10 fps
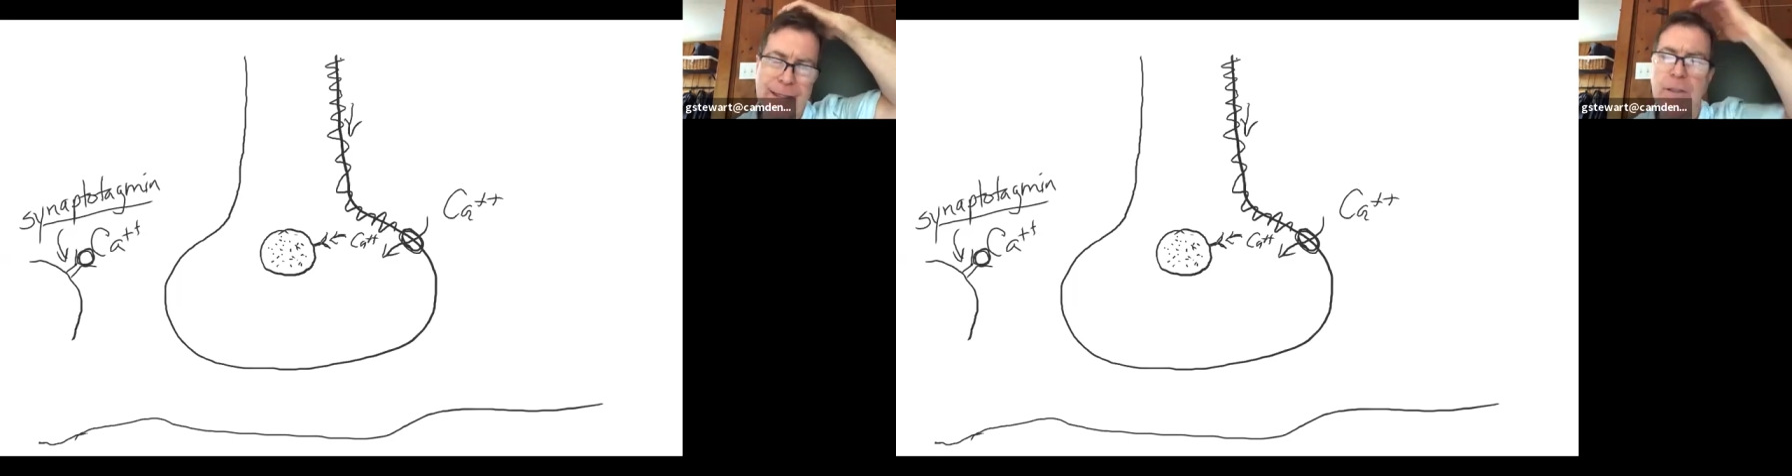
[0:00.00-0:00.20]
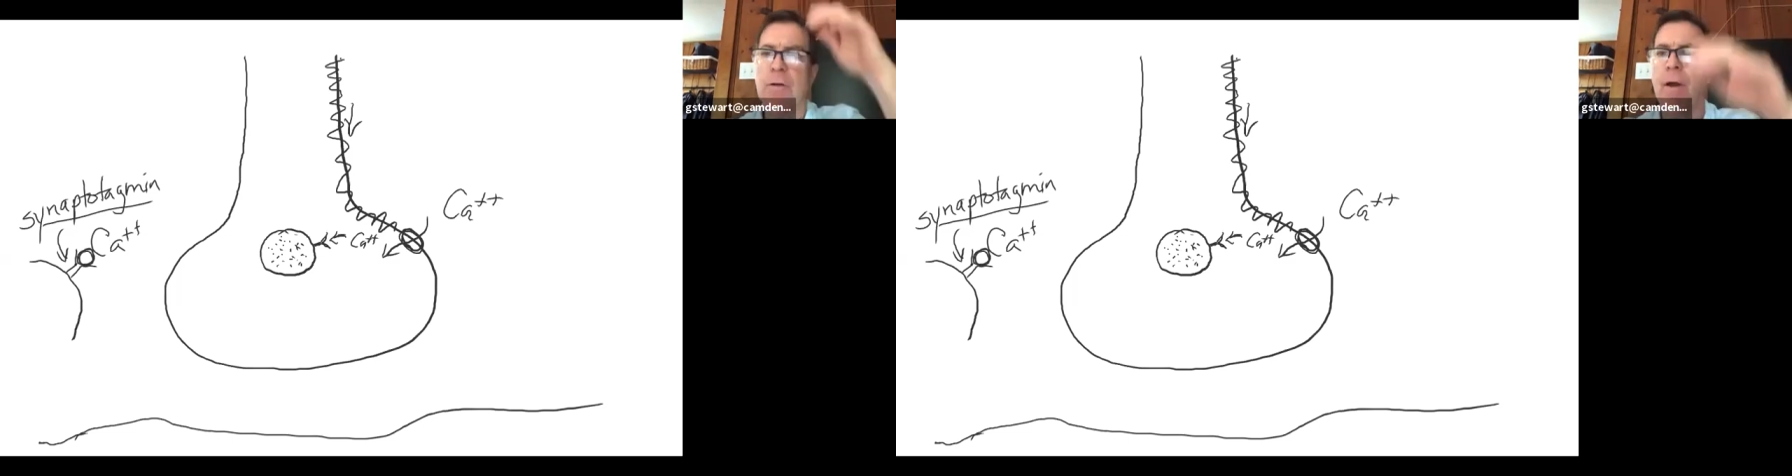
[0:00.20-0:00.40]

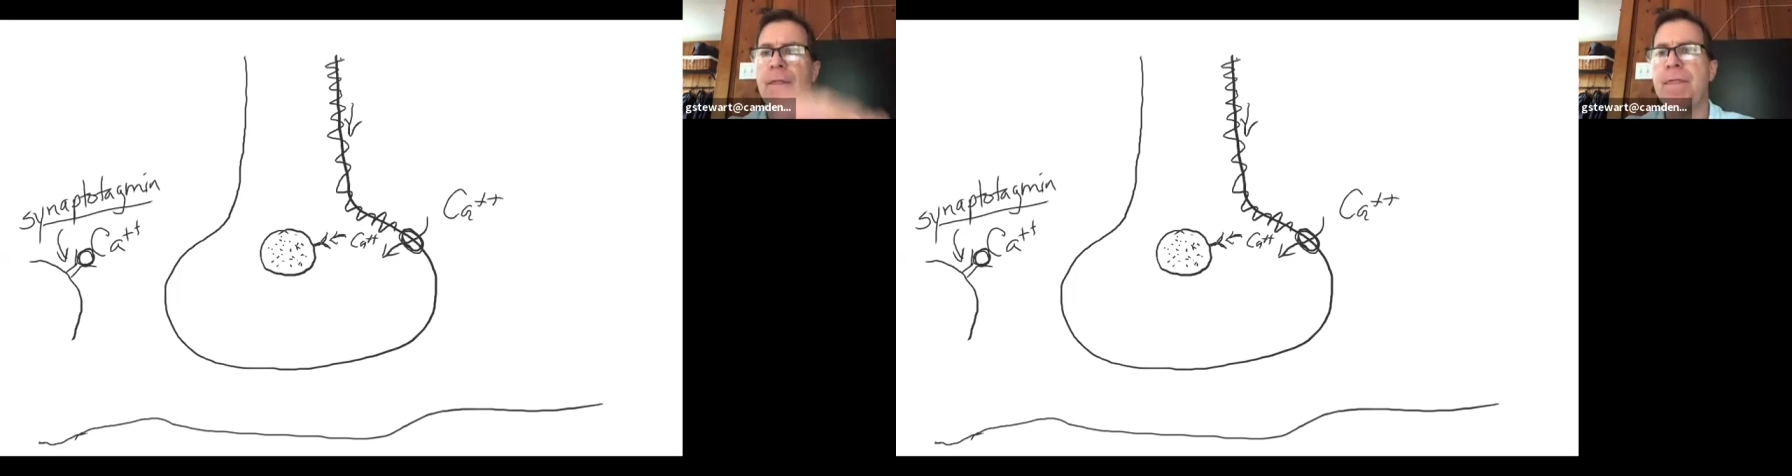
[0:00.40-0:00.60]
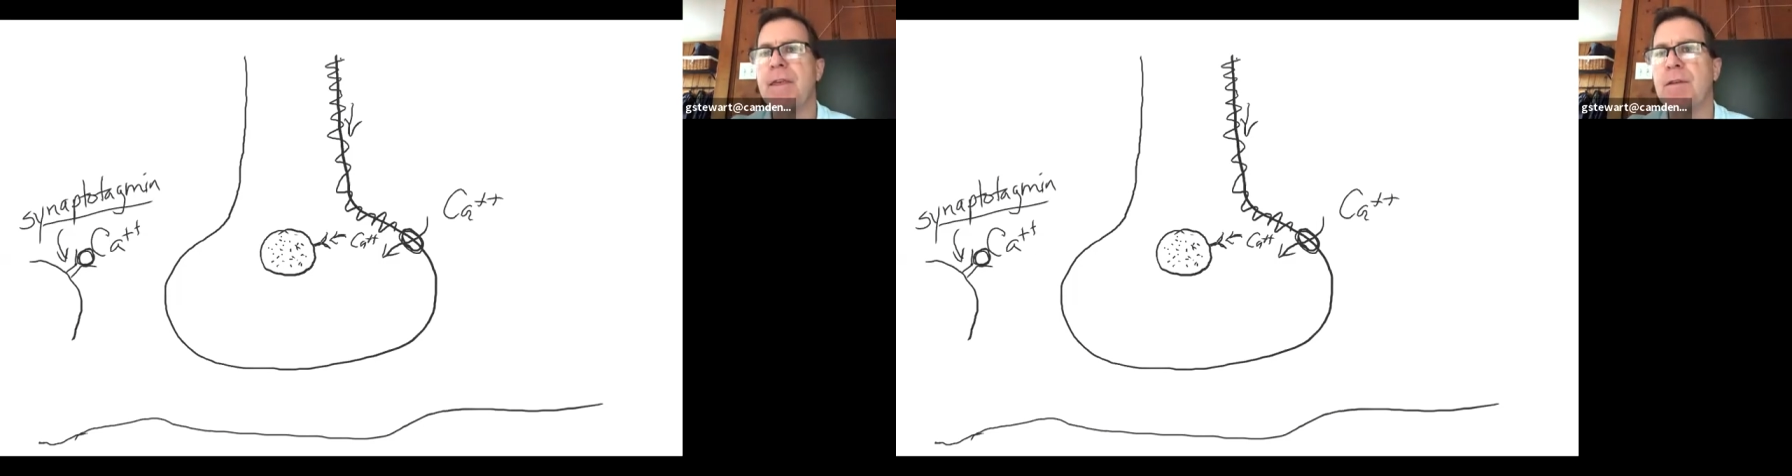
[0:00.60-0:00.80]
test you
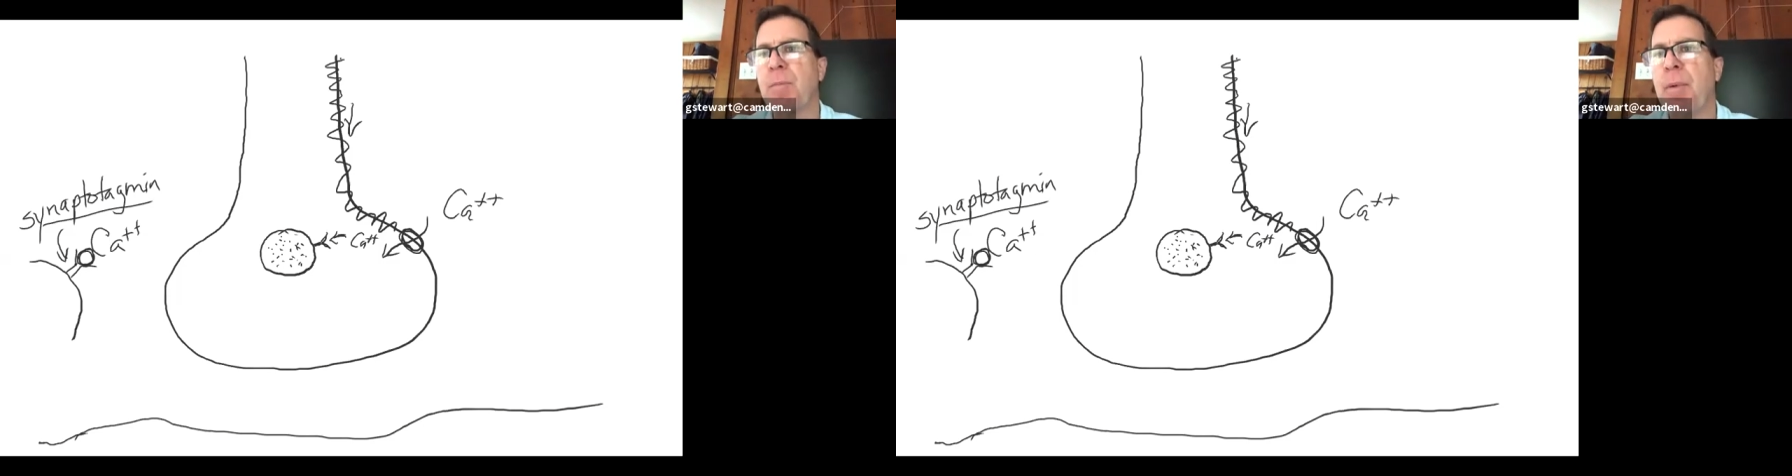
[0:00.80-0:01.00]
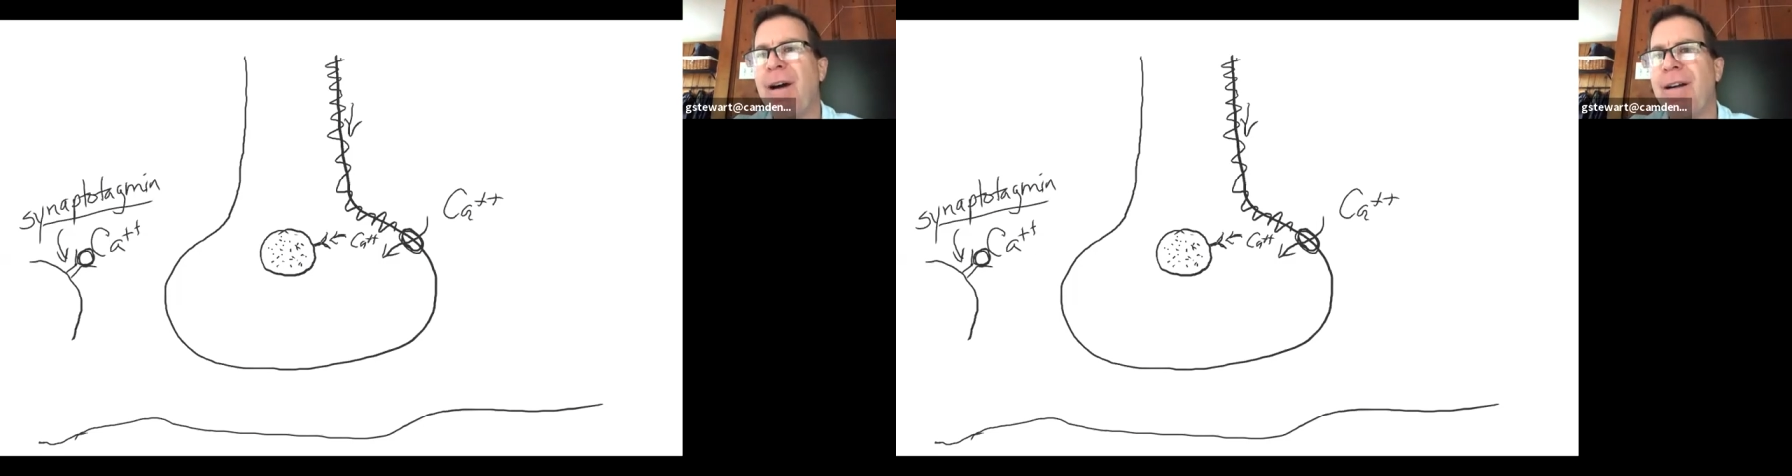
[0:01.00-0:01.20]
on this
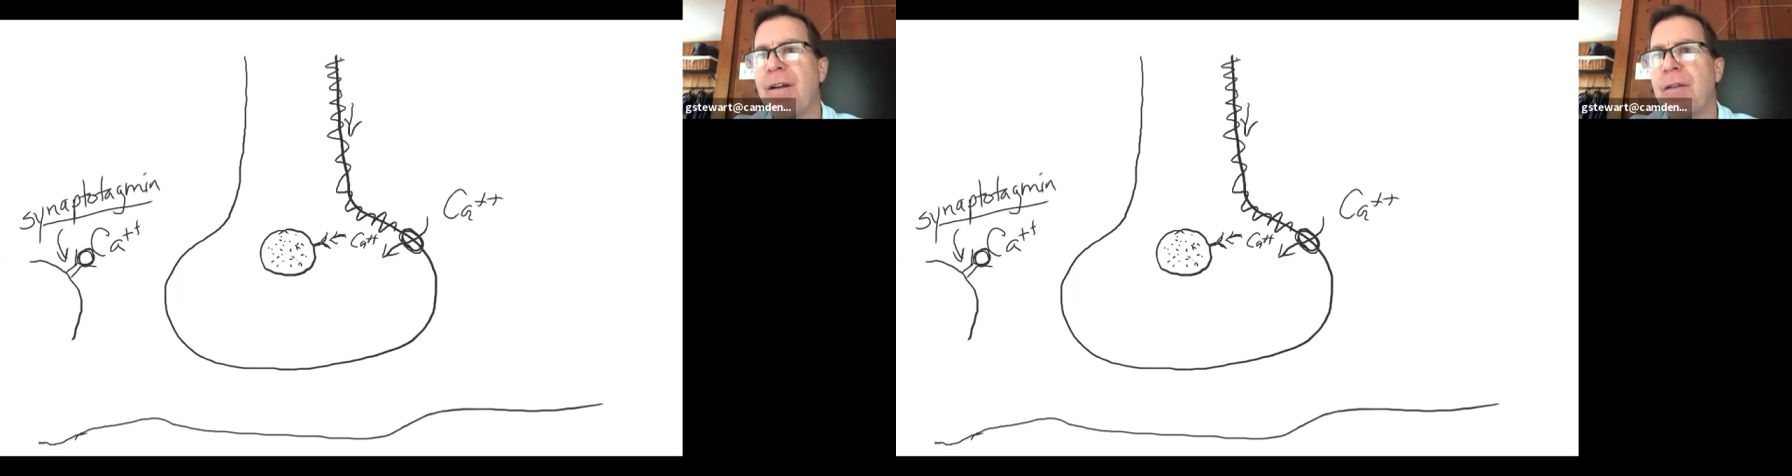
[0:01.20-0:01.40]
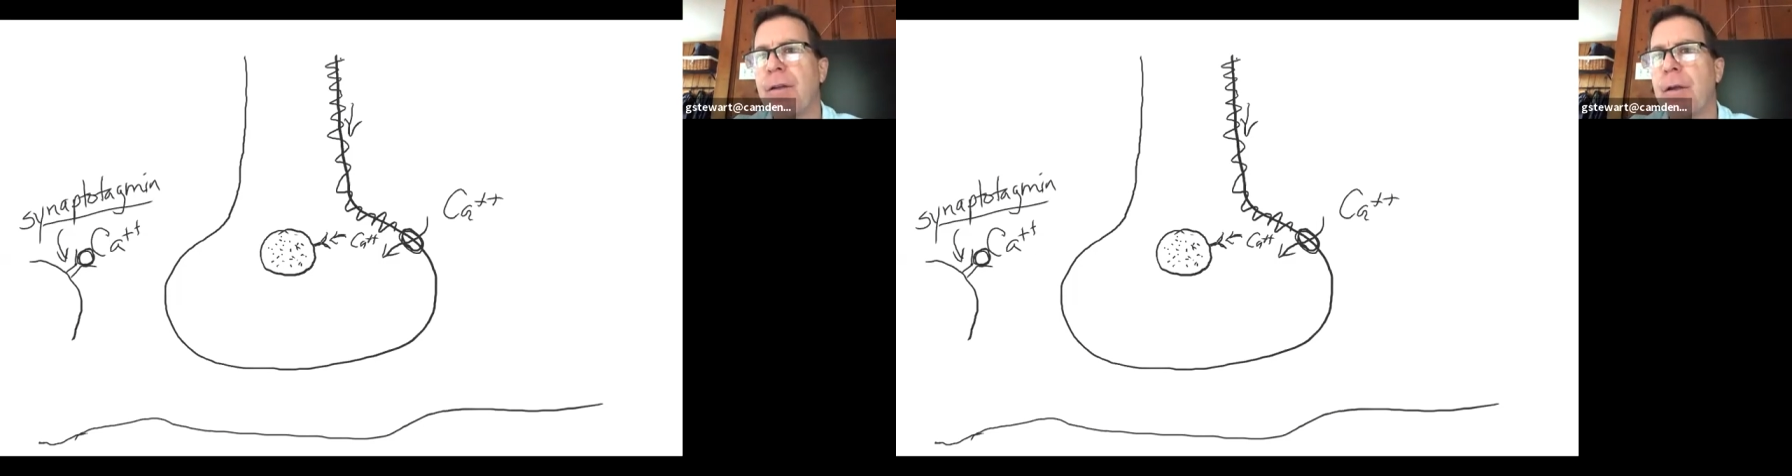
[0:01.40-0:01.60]
part,